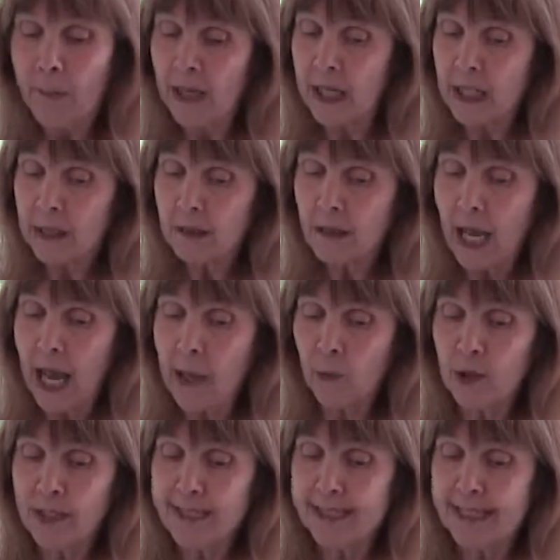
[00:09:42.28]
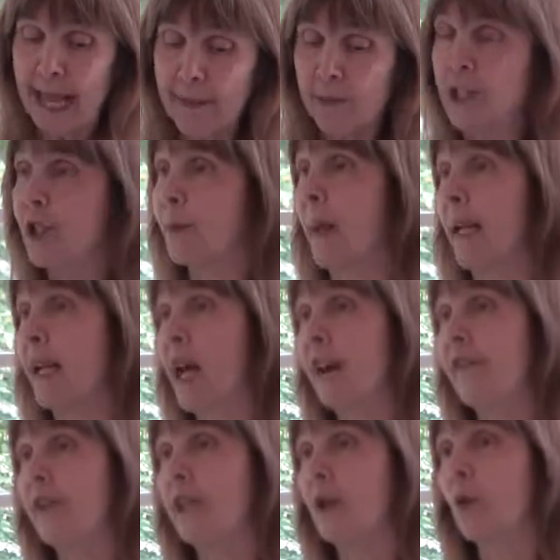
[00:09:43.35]
But I will establish my
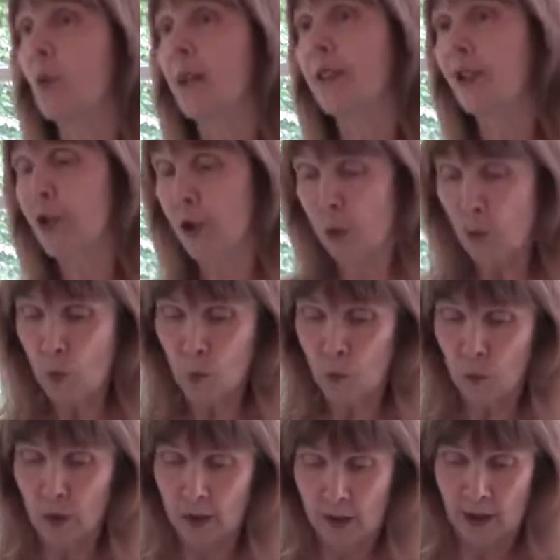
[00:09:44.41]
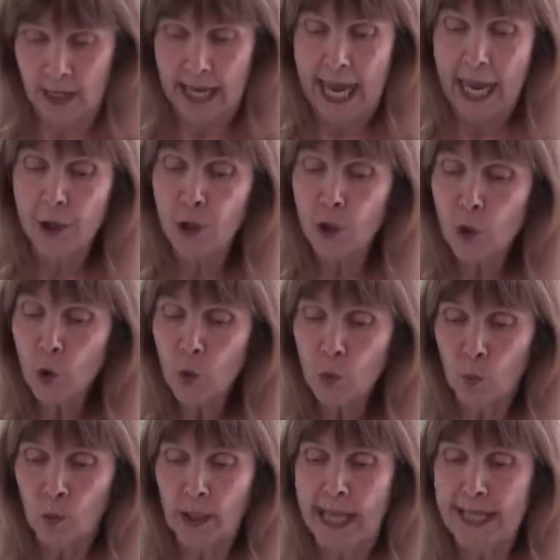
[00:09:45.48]
covenant with you, and you
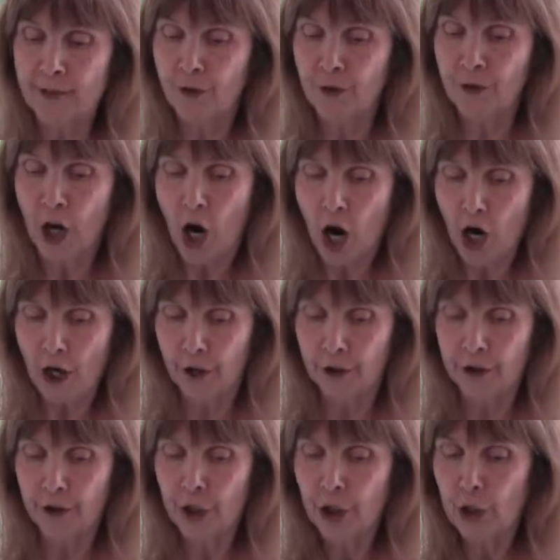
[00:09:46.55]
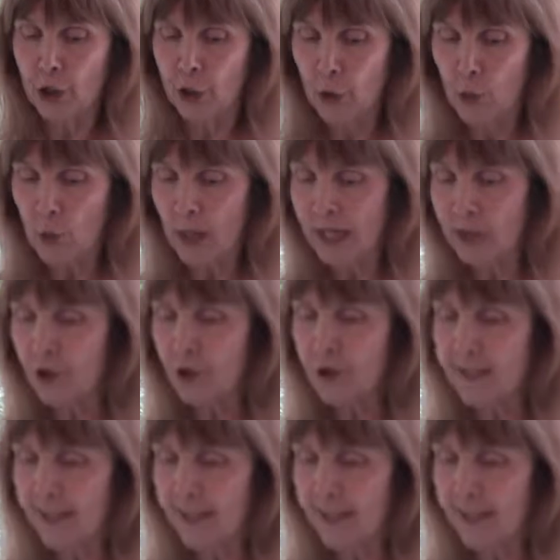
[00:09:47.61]
will enter the ark, you and your